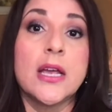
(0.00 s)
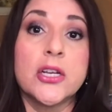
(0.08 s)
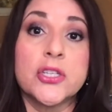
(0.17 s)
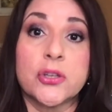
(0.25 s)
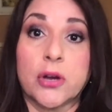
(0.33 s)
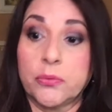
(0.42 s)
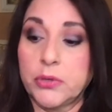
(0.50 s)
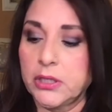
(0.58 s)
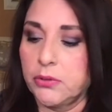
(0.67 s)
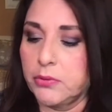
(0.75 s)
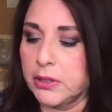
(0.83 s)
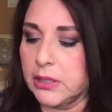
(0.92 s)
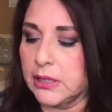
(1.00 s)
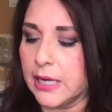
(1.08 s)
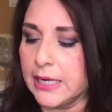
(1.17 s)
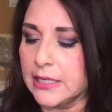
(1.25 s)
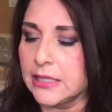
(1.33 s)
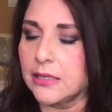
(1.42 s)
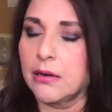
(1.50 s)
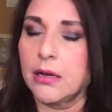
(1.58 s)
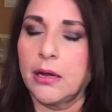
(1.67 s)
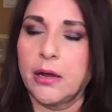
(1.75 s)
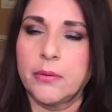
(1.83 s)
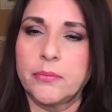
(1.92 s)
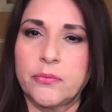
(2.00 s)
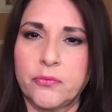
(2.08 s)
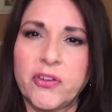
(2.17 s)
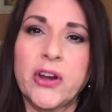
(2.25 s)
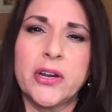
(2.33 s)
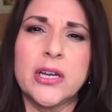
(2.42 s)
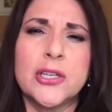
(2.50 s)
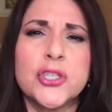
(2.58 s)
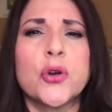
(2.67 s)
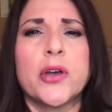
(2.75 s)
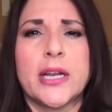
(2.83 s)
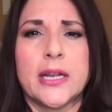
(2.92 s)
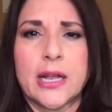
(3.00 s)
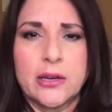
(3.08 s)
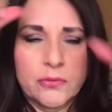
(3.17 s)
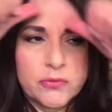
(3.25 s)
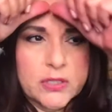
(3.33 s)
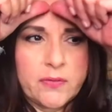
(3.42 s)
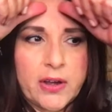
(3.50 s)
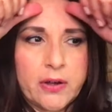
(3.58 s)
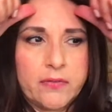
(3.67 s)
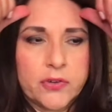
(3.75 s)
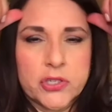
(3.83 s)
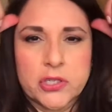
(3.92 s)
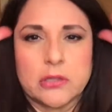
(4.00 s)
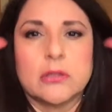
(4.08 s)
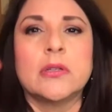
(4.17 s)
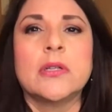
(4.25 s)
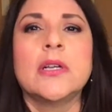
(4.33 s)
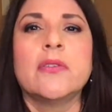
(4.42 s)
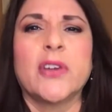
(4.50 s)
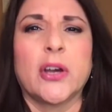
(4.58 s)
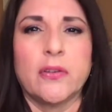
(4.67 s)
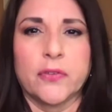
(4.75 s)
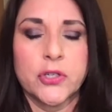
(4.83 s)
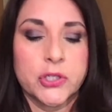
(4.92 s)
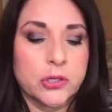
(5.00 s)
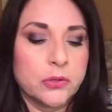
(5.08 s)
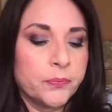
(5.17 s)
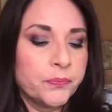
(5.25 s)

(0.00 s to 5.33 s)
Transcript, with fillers: So I really, really liked it. Um, very enjoyed it. I, it was very versatile, very versatile.